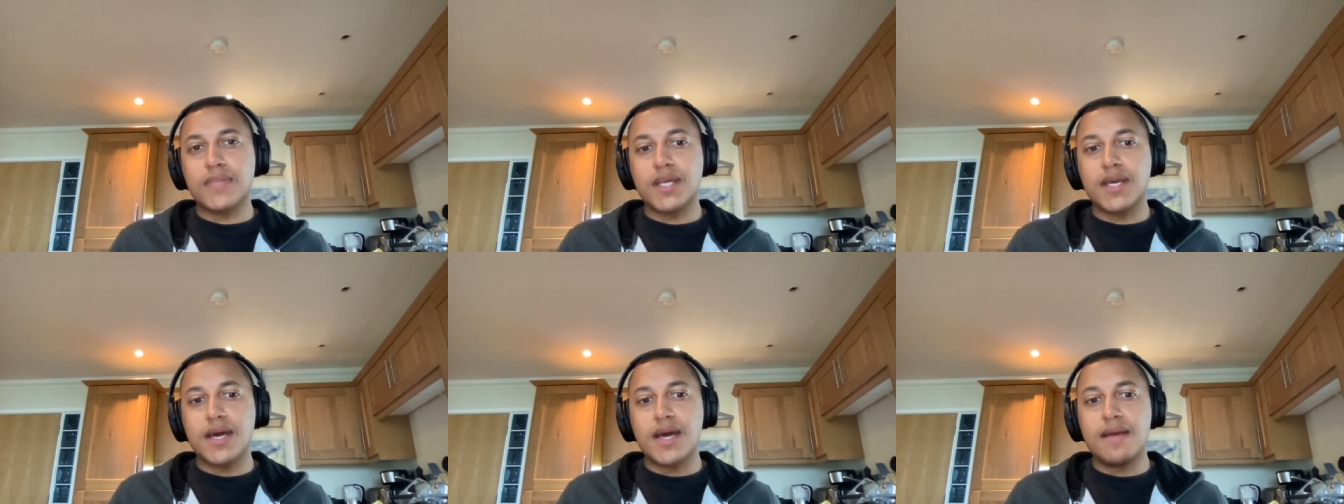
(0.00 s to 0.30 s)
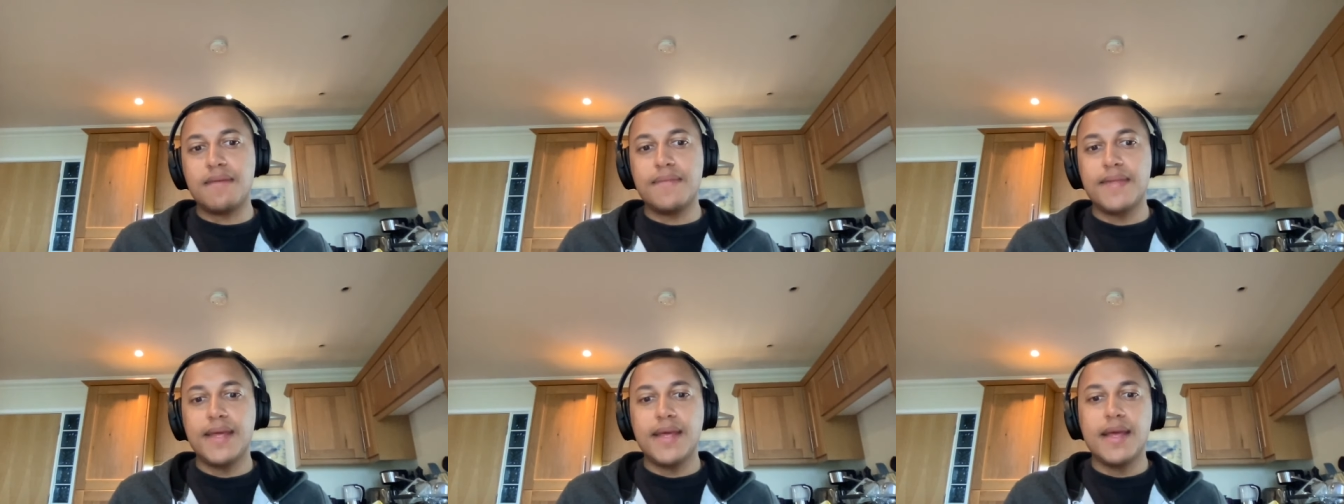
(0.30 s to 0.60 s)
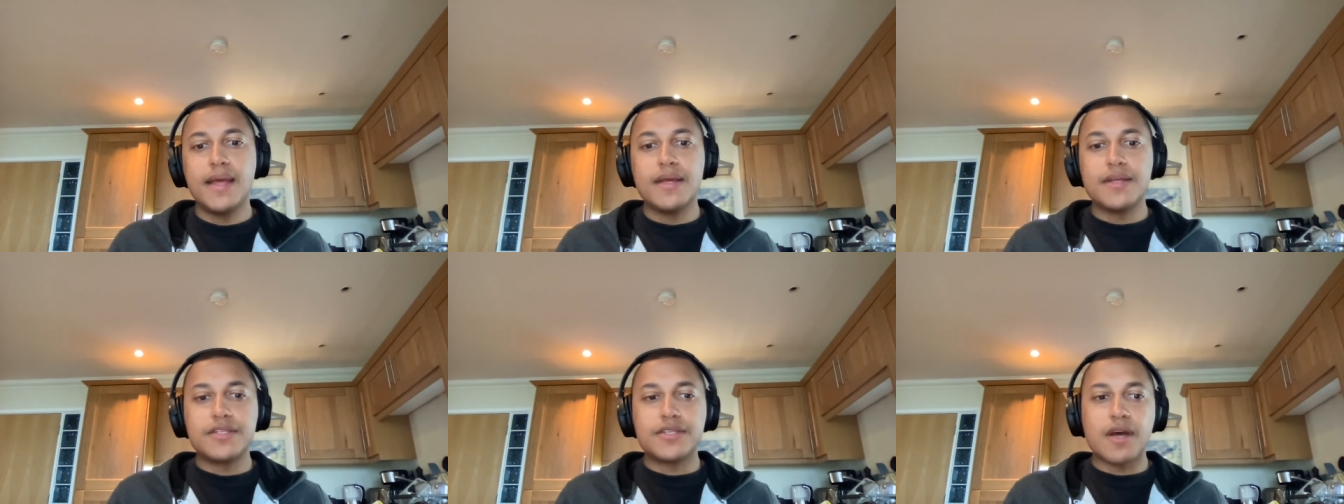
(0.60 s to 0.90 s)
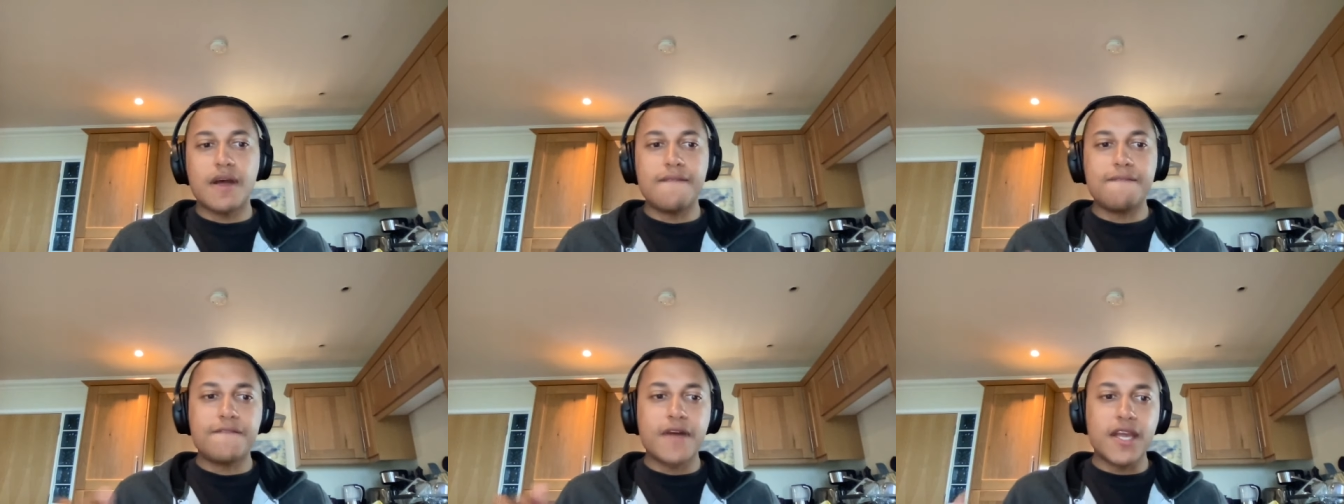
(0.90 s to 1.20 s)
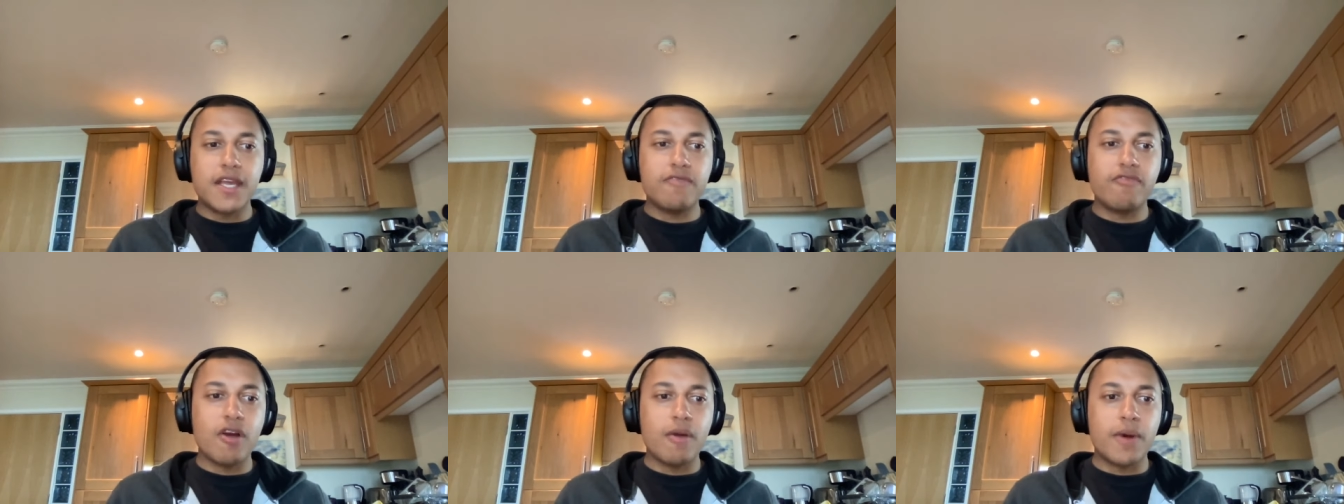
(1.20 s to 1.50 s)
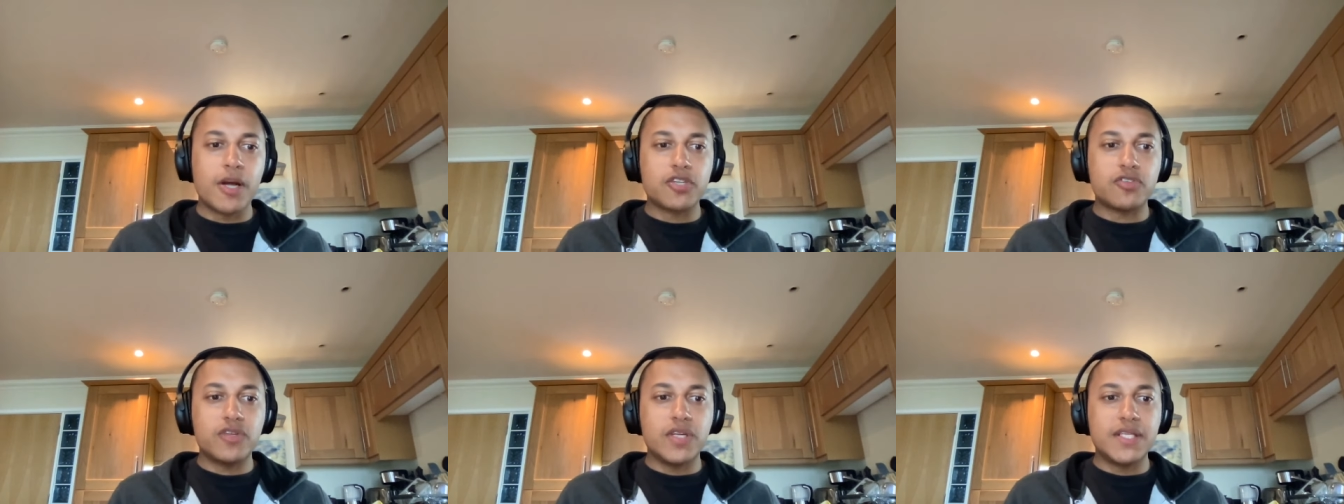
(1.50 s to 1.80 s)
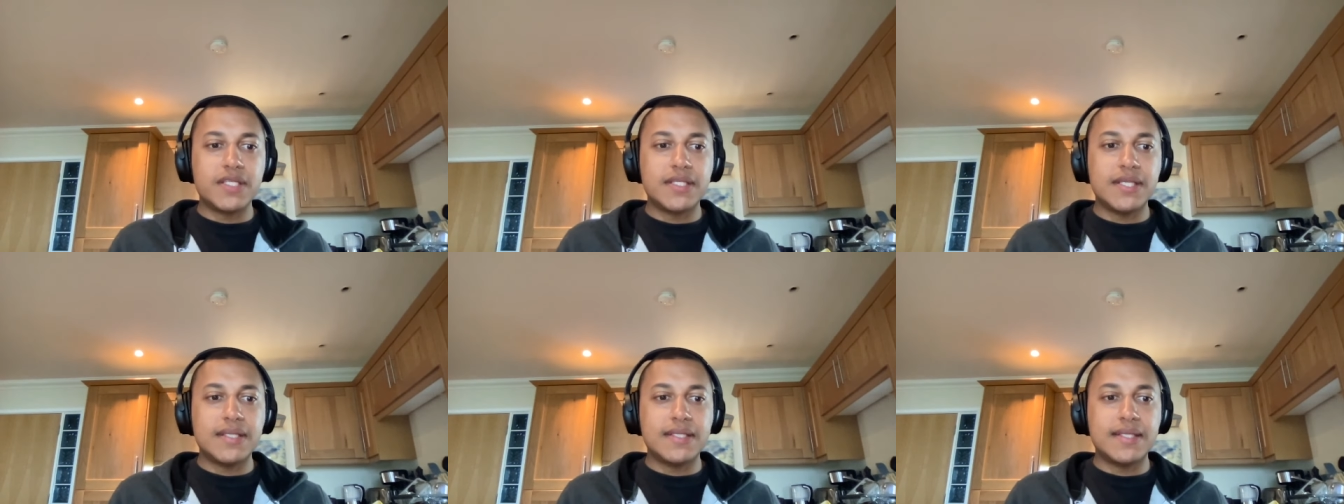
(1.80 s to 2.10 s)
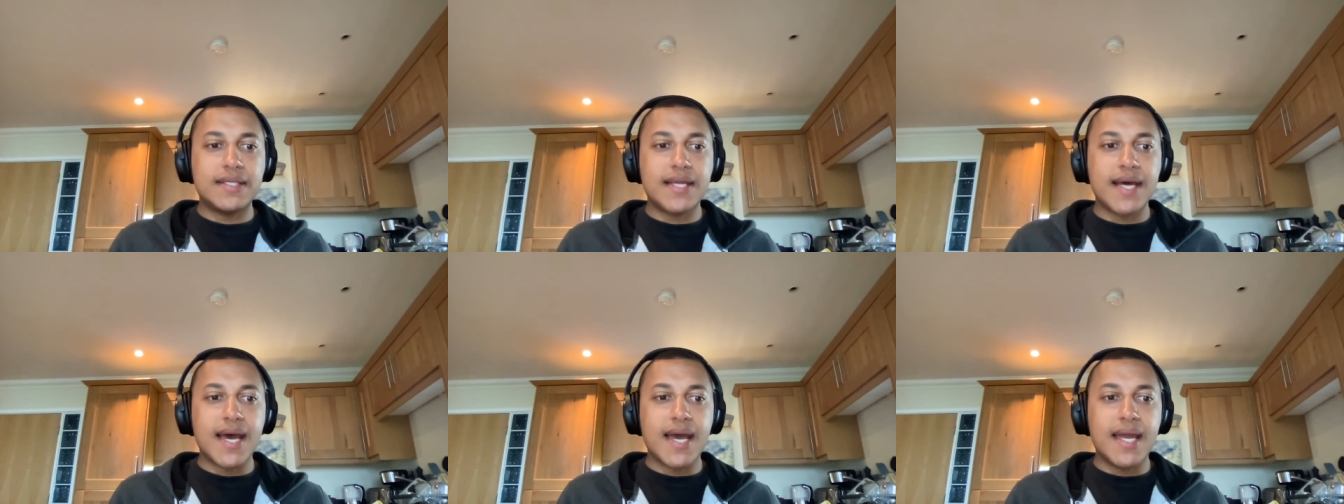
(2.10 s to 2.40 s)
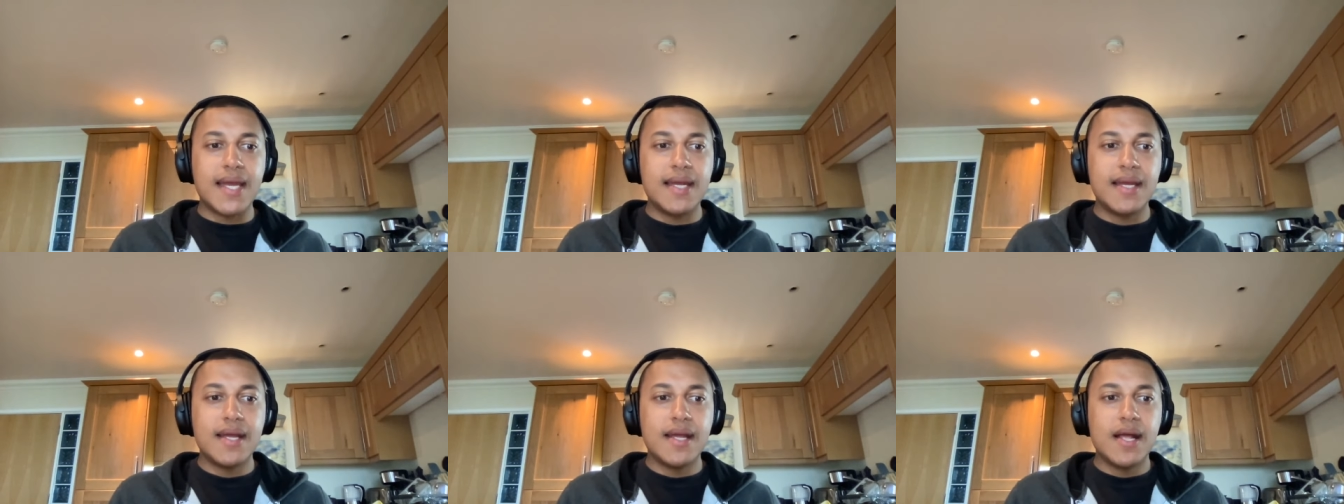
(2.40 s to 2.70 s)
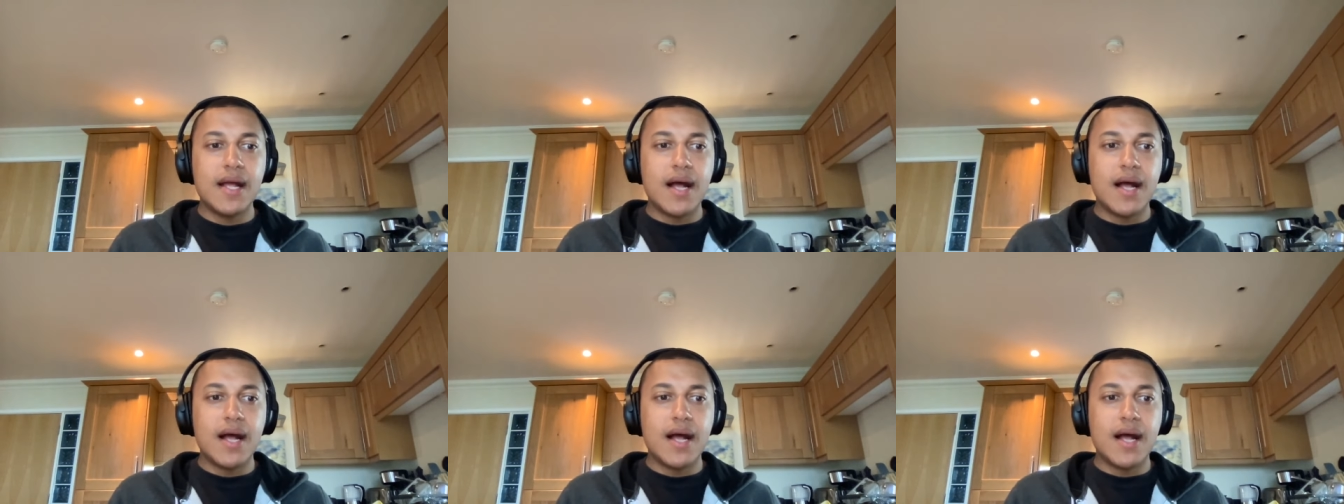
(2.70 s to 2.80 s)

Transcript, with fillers: Okay. So thank you very much for listening today.